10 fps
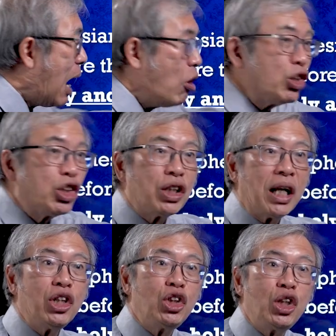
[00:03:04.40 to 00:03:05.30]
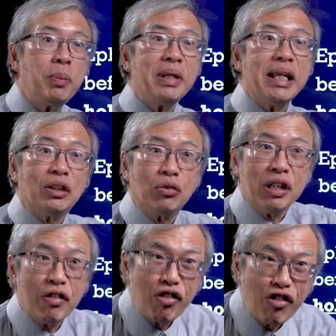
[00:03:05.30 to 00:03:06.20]
our sonship is
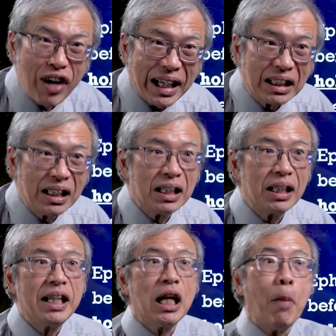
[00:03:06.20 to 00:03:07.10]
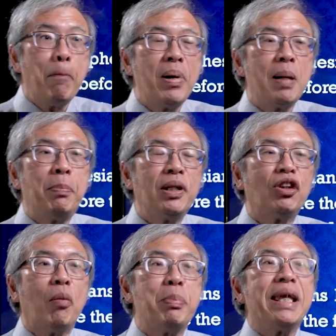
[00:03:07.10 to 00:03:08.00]
reflected in our purpose
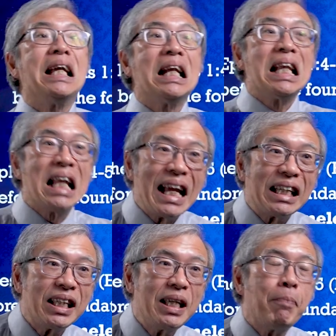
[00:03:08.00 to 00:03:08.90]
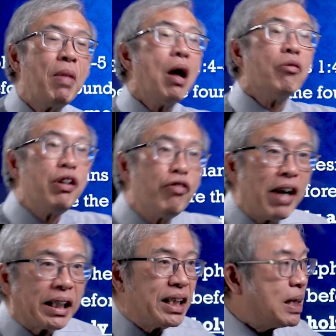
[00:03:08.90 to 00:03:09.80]
of being like Him,
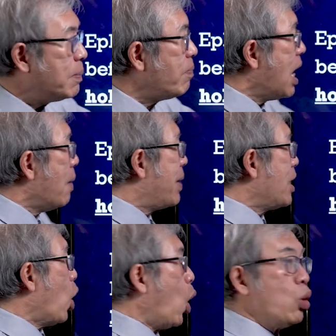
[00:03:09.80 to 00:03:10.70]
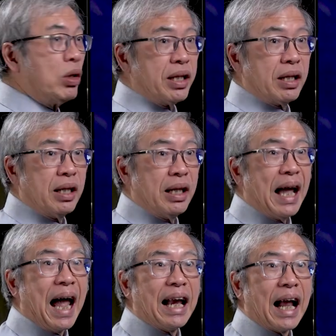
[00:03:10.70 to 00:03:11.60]
reflecting Him, being holy,
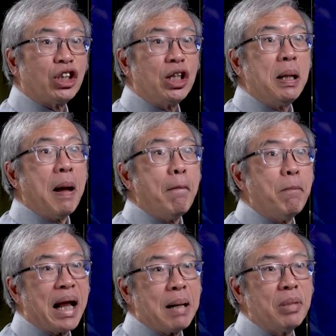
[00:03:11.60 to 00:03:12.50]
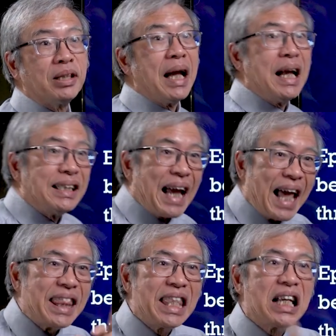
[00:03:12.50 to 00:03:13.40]
and actually blameless. It's
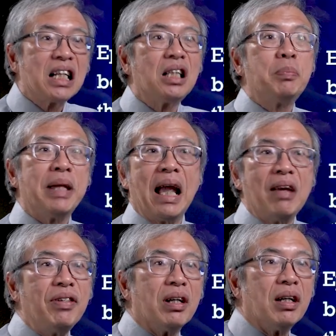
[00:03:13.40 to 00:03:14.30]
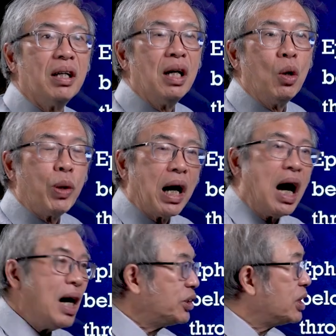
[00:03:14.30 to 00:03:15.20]
ethical behavior. We're
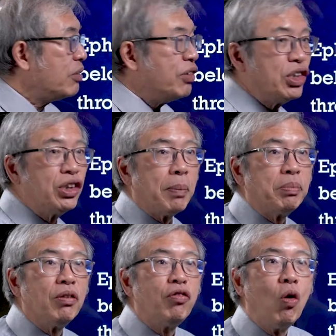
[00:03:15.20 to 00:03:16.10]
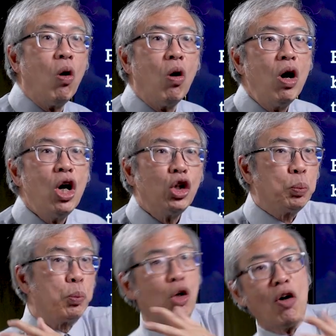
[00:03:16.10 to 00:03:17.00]
asked in Ephesians chapter 4 to
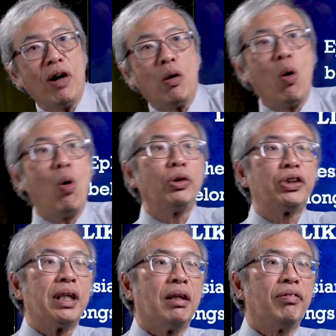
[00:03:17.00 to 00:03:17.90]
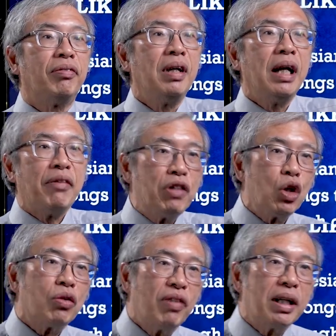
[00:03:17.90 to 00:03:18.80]
put off our old self. If you
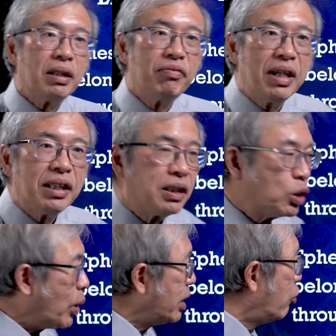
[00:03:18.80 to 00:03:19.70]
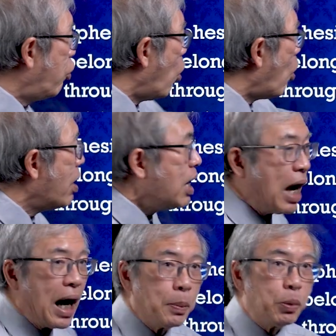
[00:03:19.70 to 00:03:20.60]
look verse 24,
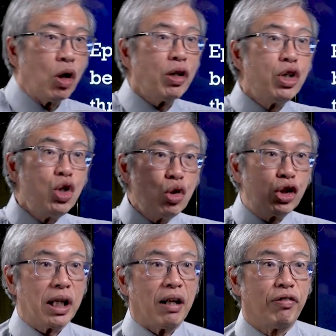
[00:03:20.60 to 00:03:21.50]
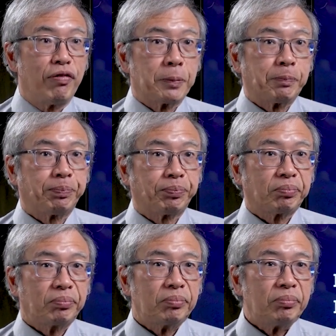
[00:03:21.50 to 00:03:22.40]
and to put on a new self.
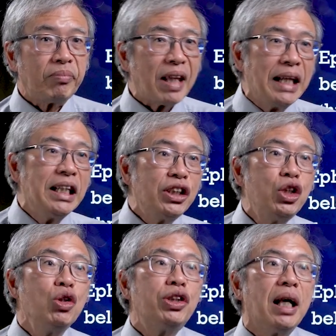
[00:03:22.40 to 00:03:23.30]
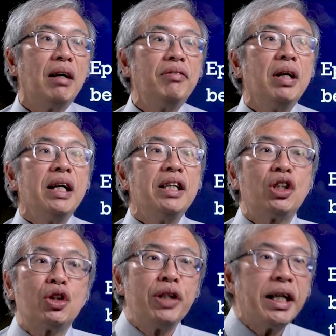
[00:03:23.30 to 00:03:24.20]
And this new self is
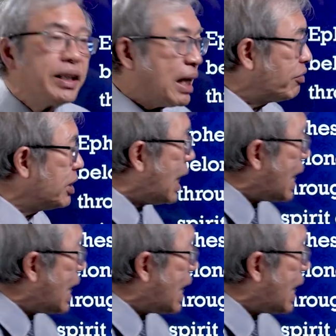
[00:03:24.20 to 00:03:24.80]
created after the